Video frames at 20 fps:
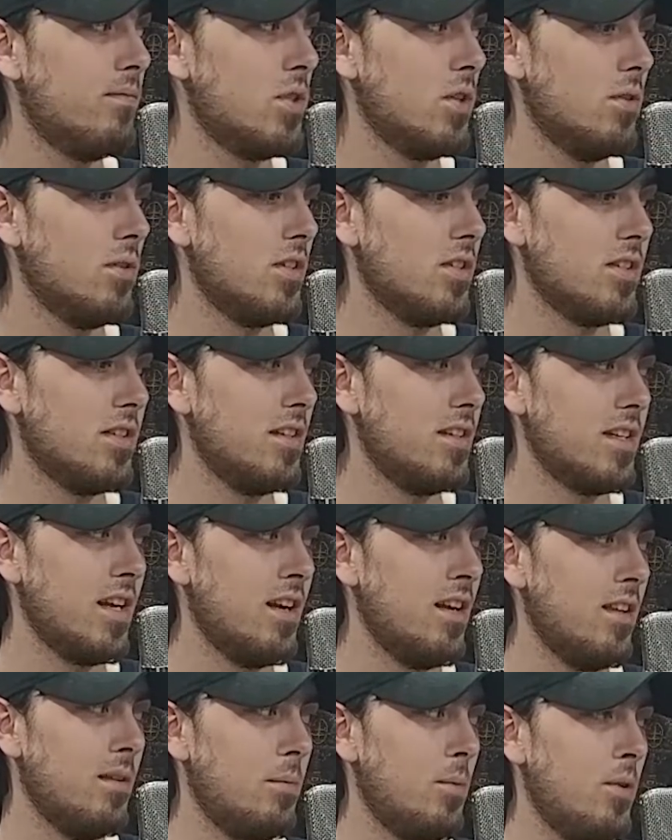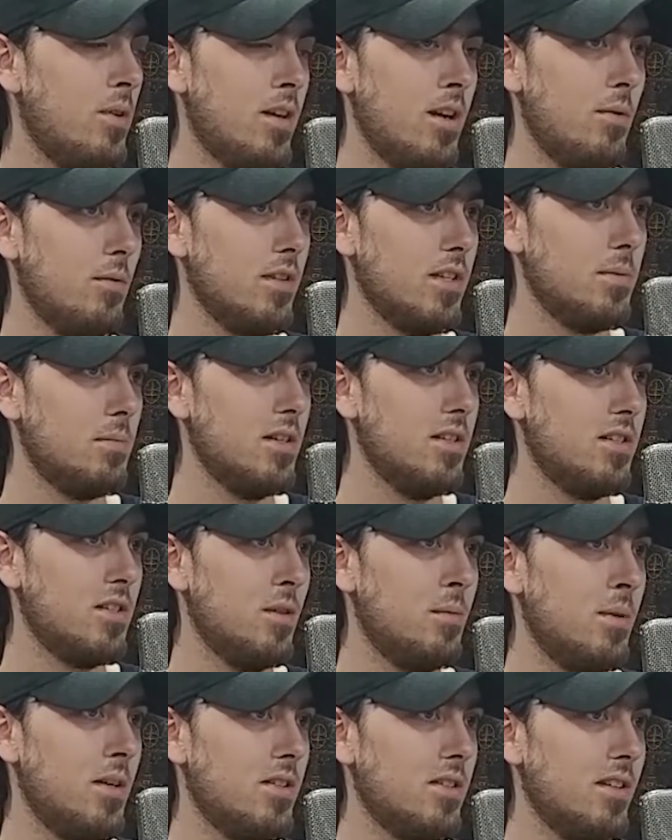So just it's getting to the point now where the speed's
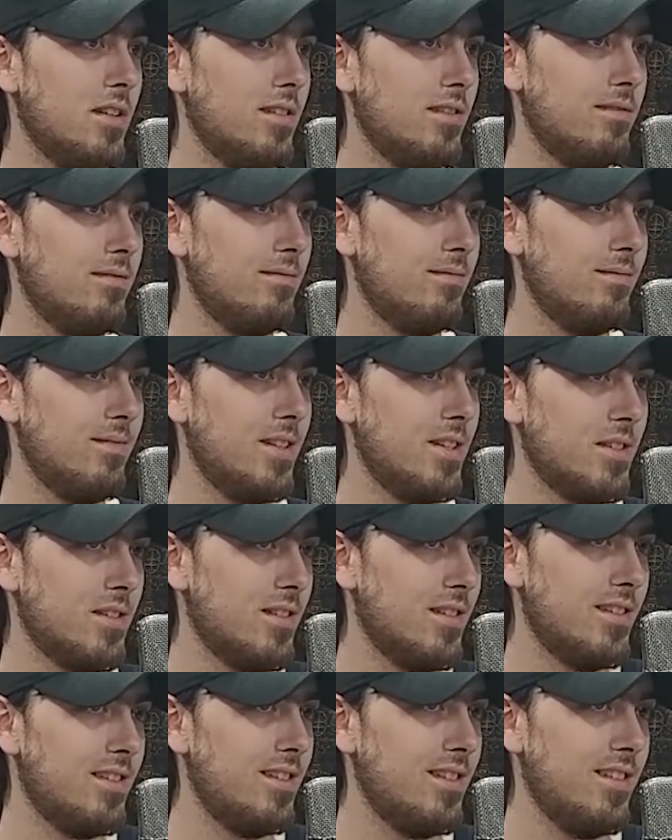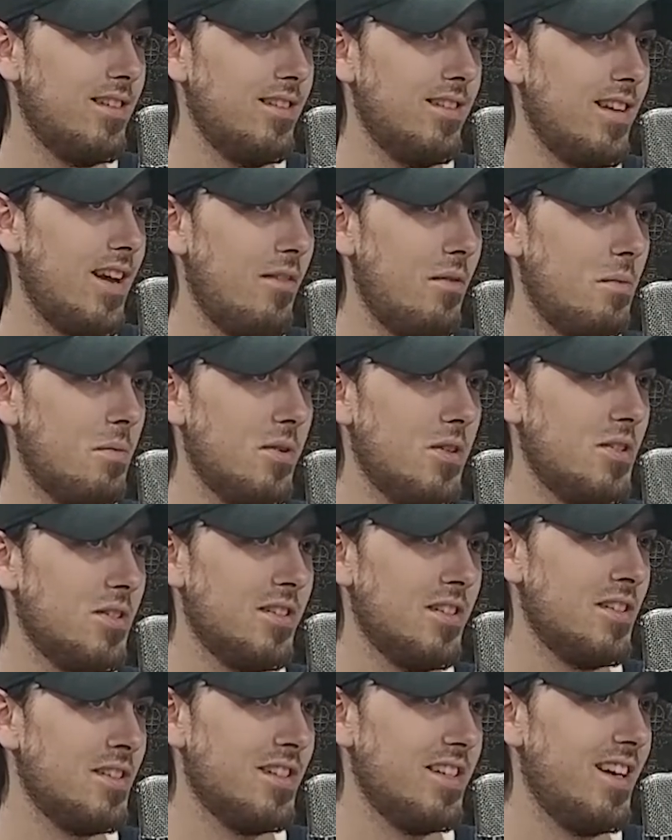so much that just the average
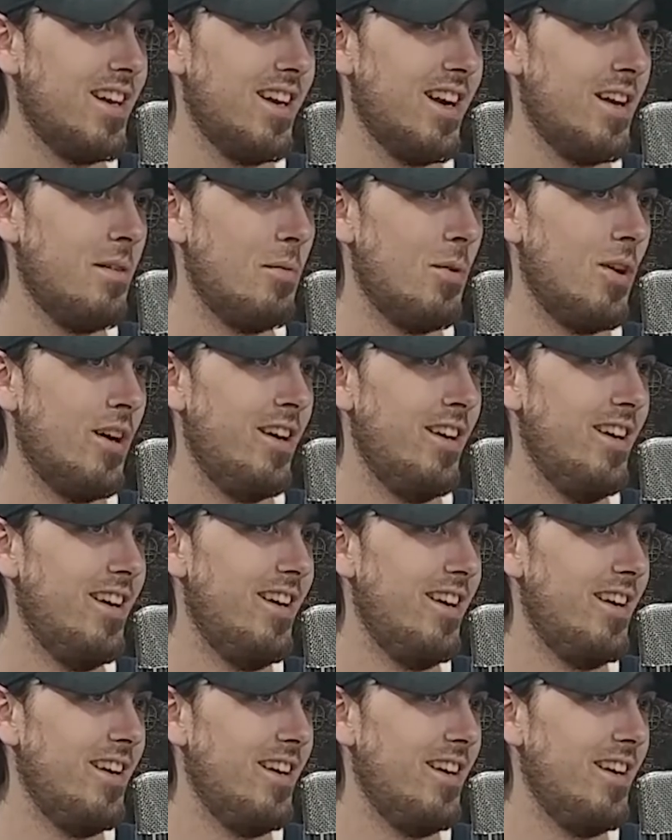person doesn't need it anymore.